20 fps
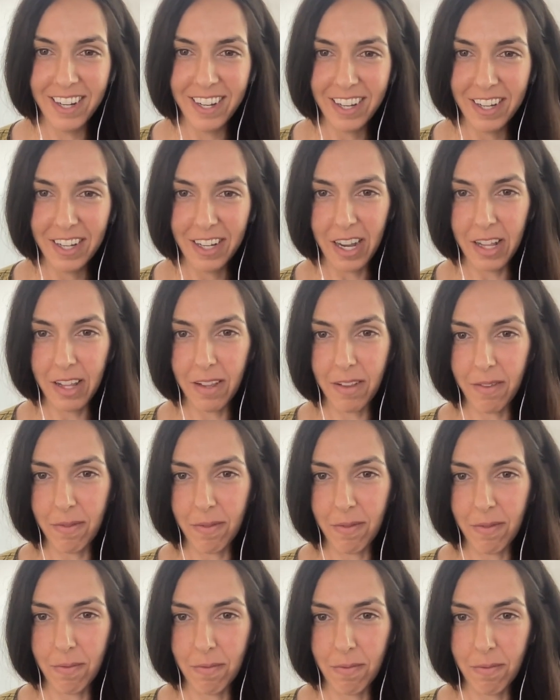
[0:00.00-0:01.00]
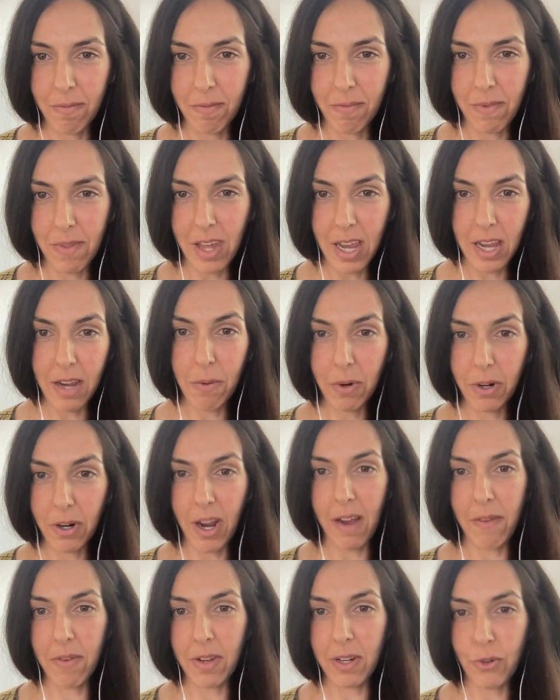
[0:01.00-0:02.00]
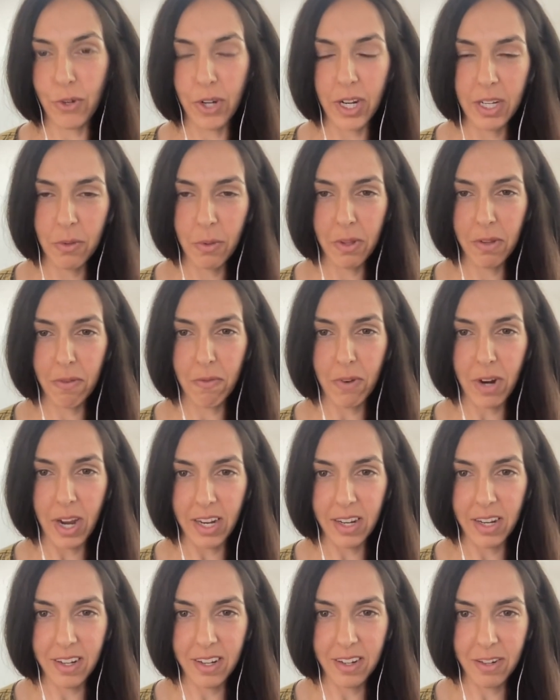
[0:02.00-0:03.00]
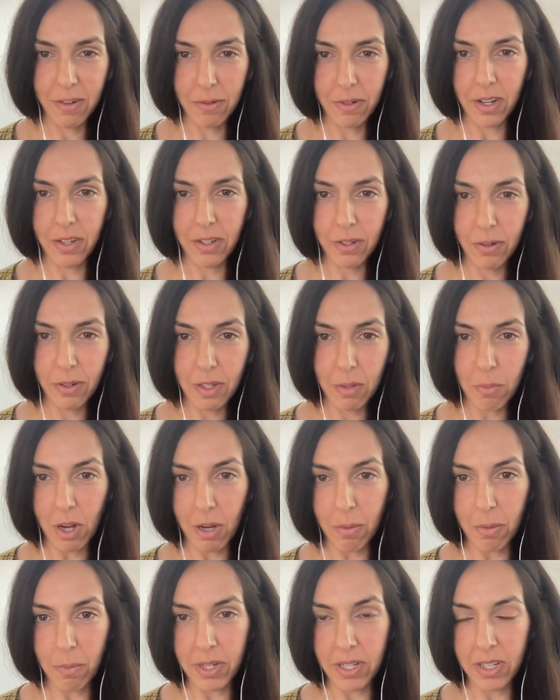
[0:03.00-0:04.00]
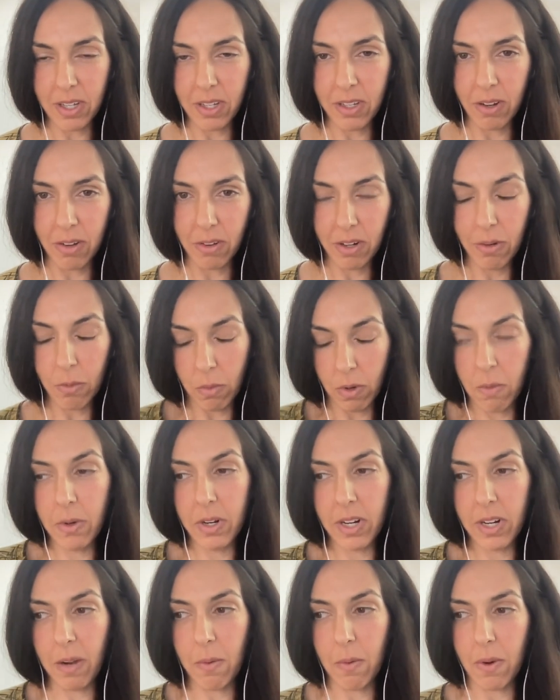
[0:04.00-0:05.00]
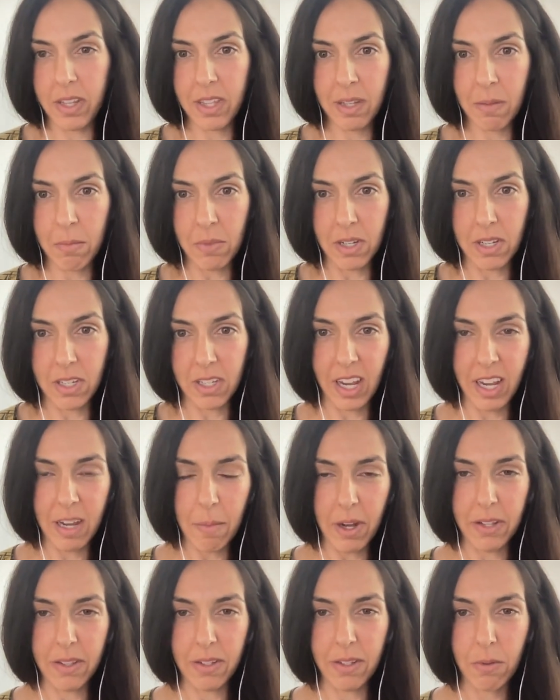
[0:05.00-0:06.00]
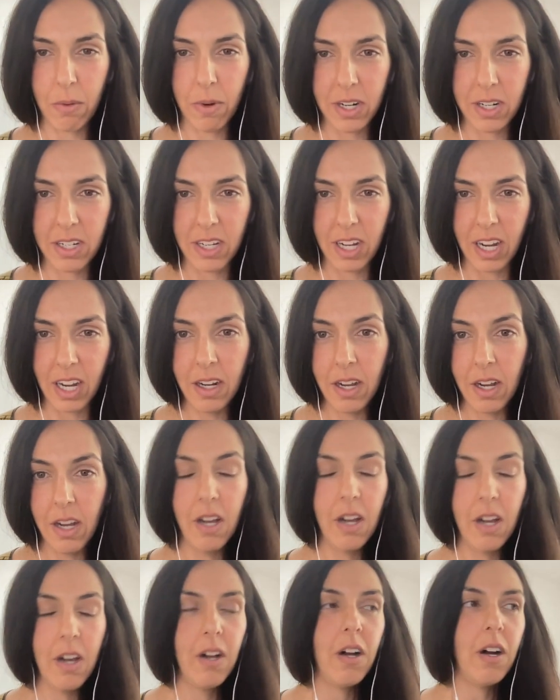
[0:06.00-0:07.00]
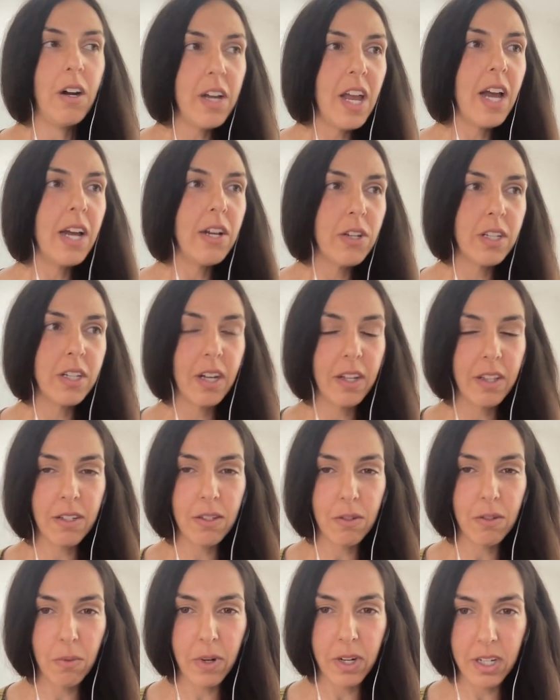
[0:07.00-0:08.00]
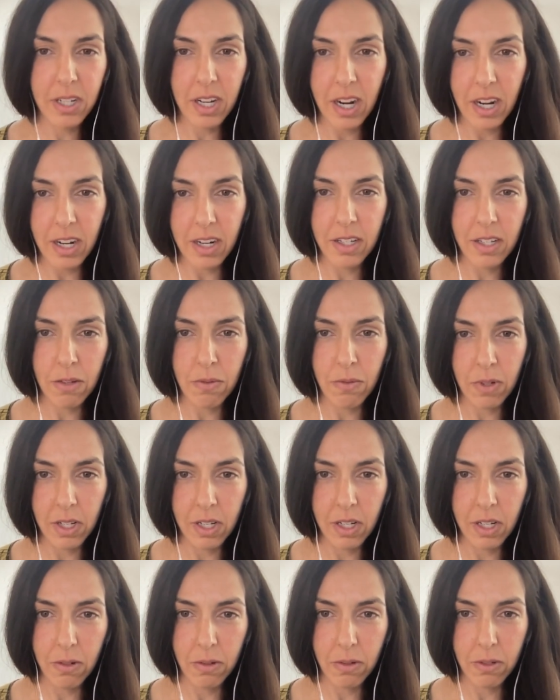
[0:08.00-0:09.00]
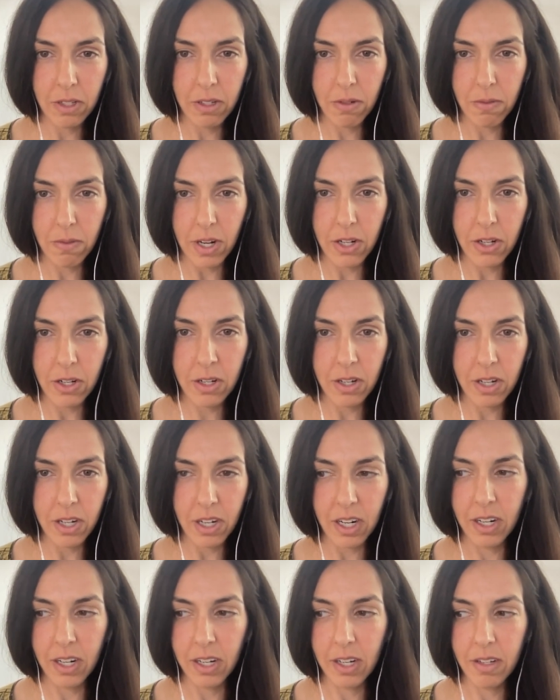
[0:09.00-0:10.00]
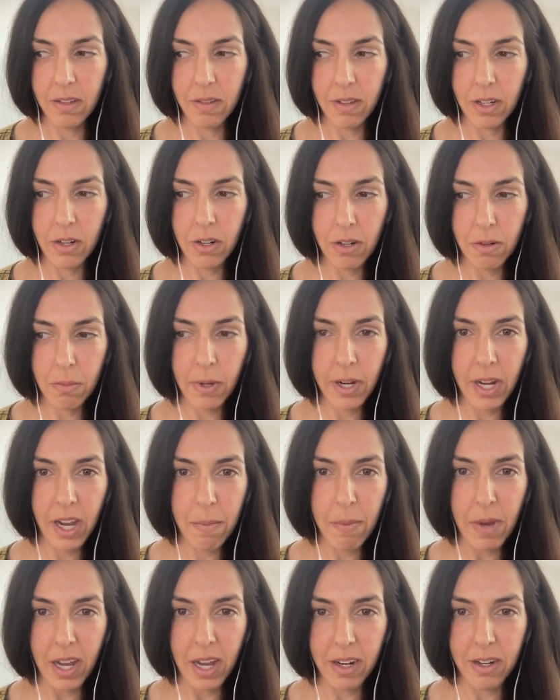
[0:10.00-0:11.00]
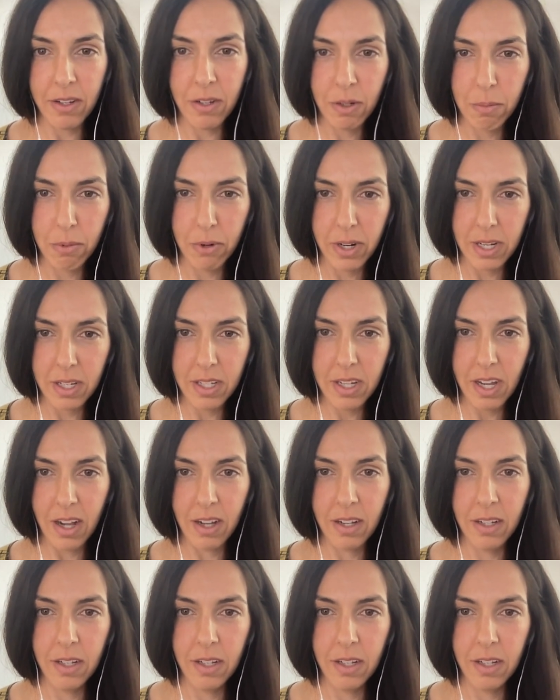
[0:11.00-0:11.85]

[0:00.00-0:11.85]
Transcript: and they were having drinks with a friend who's also a small business owner, what would I want them to say about the Square Stand? Oh, yeah, I just got the Square Stand. It's this really cool new register that turns my iPad into a point of sale.